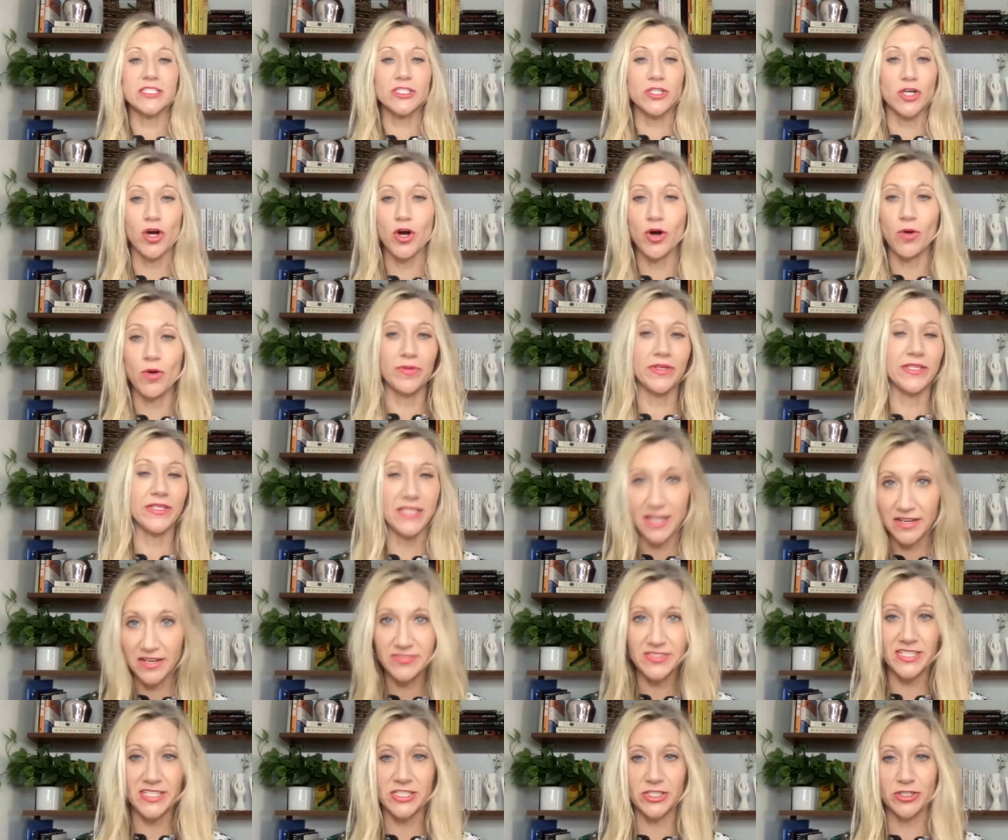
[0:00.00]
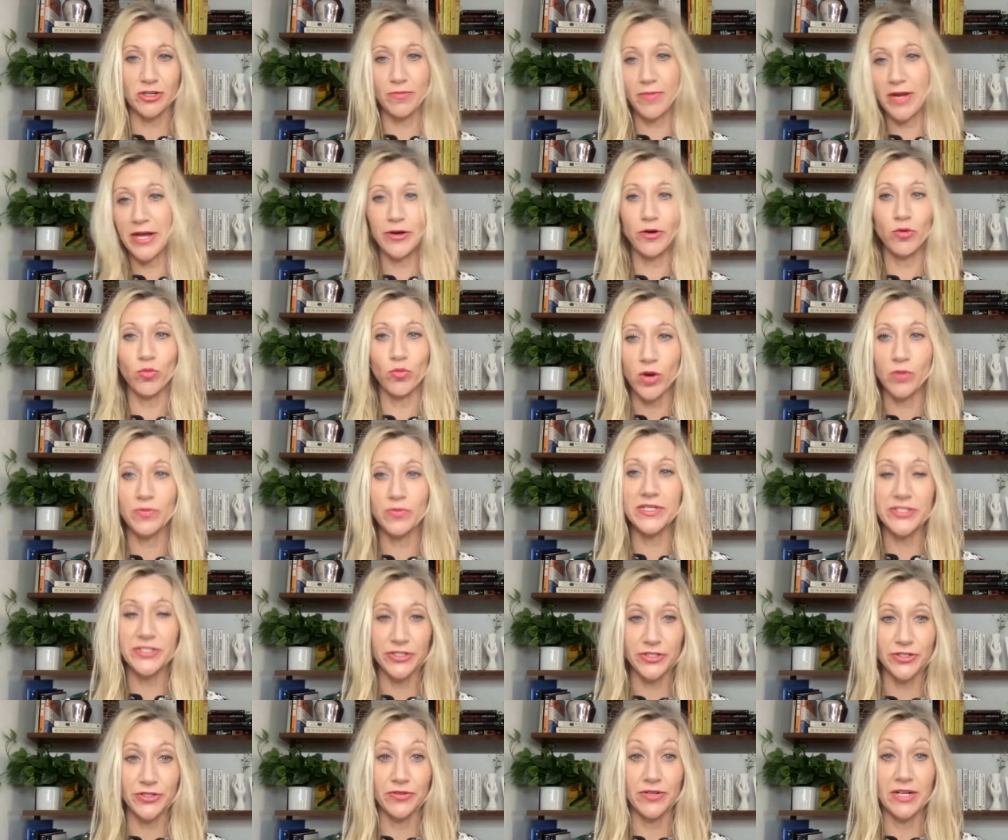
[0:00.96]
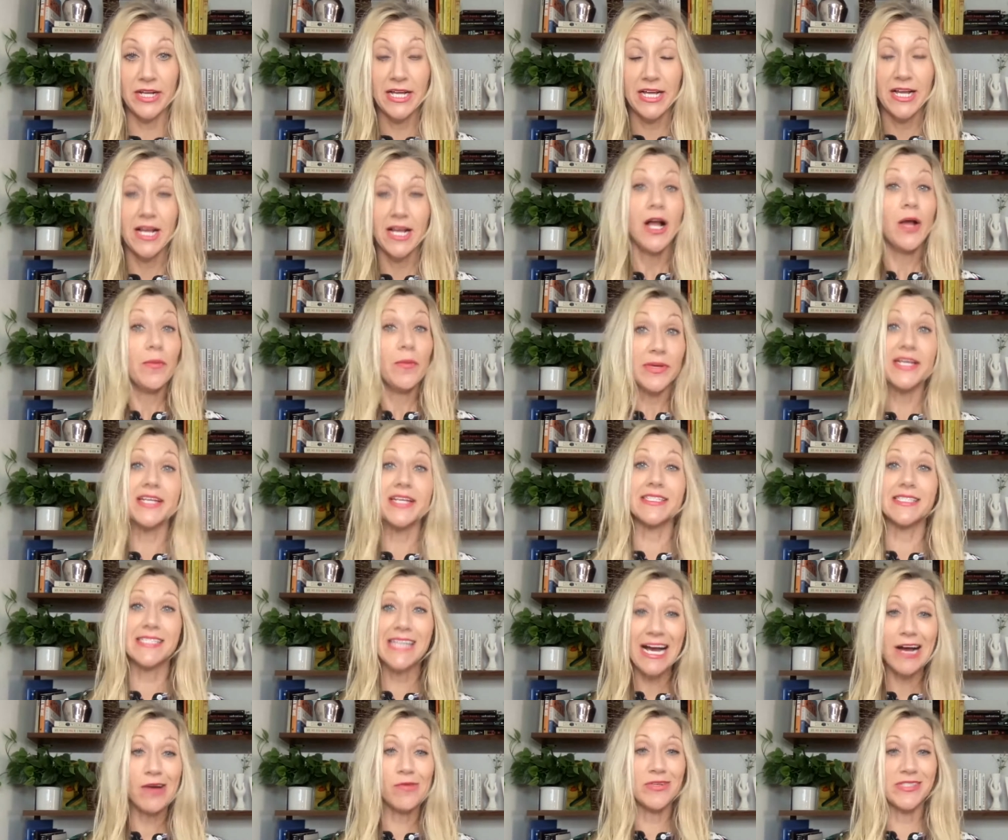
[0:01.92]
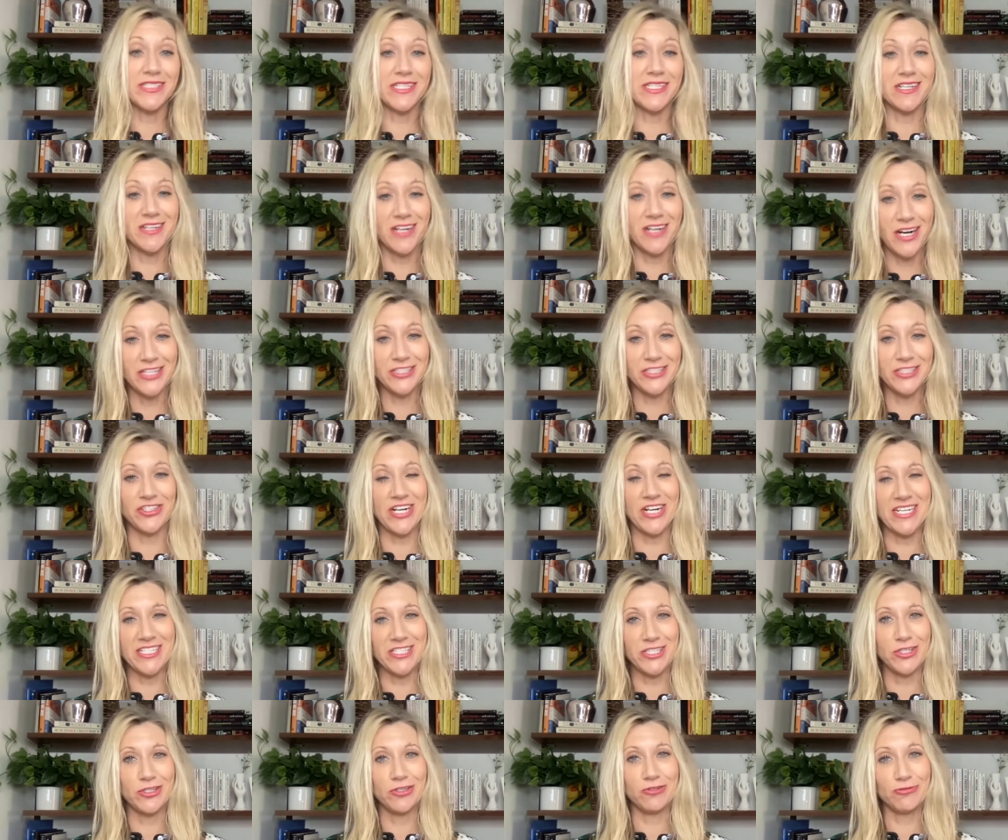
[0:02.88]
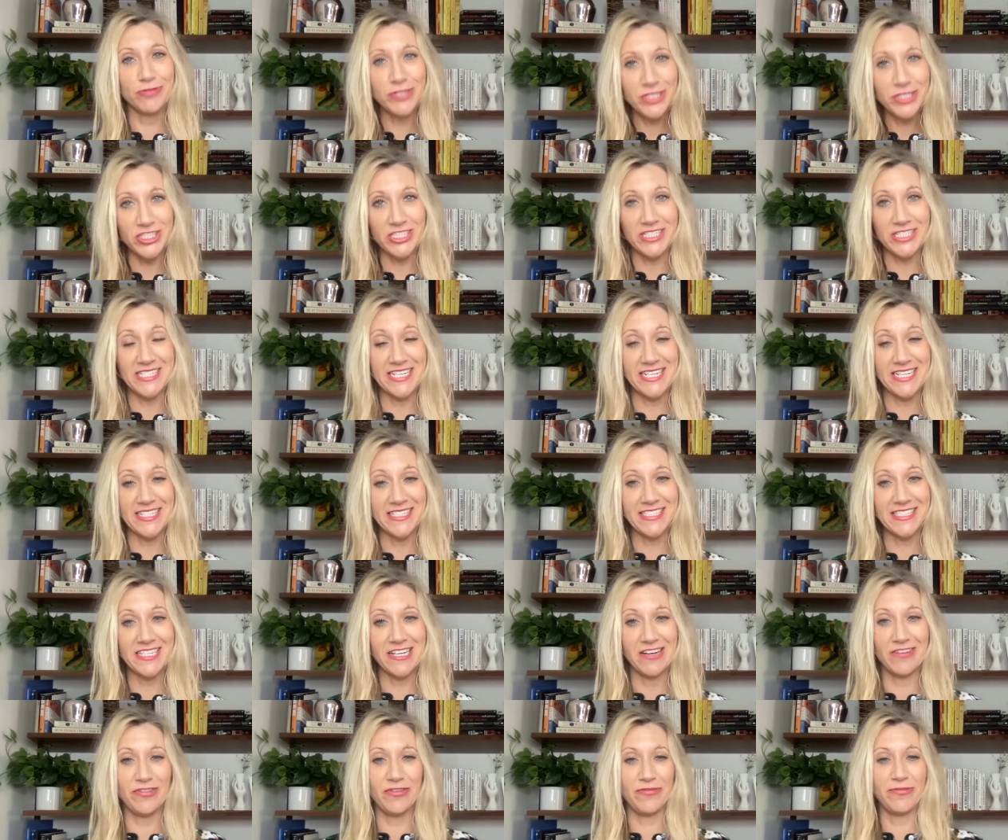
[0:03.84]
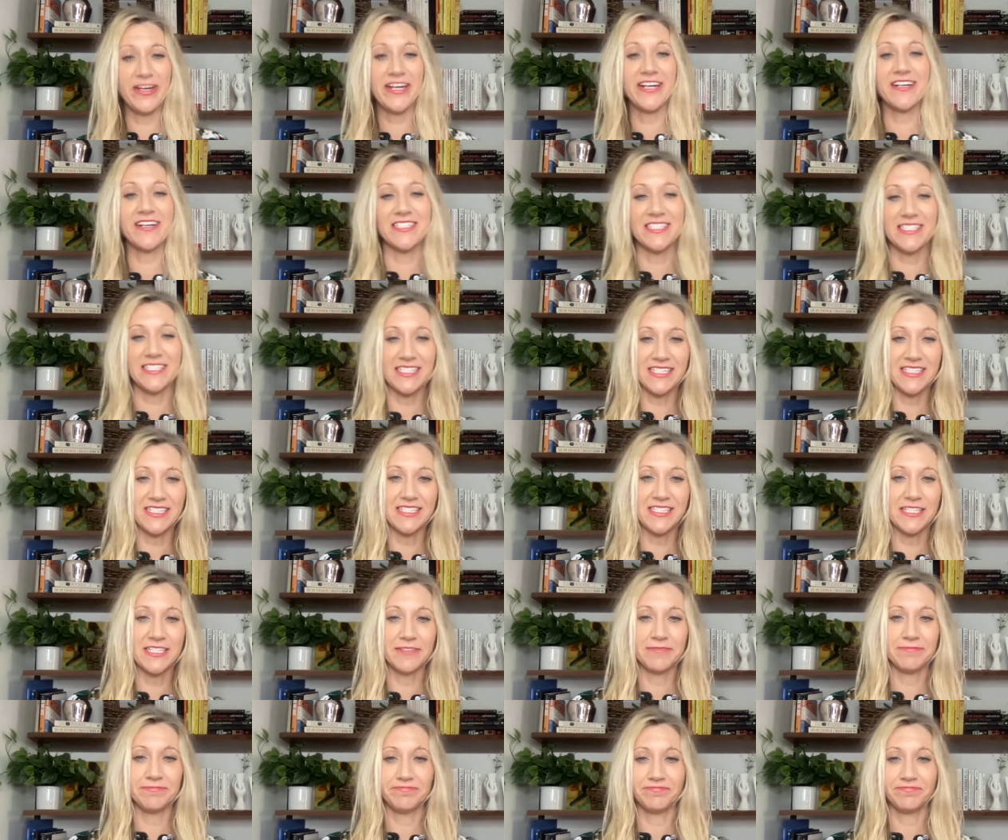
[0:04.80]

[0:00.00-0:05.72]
us home and loves us no matter what we do, because that was in contrast to the rigidness of the Pharisees.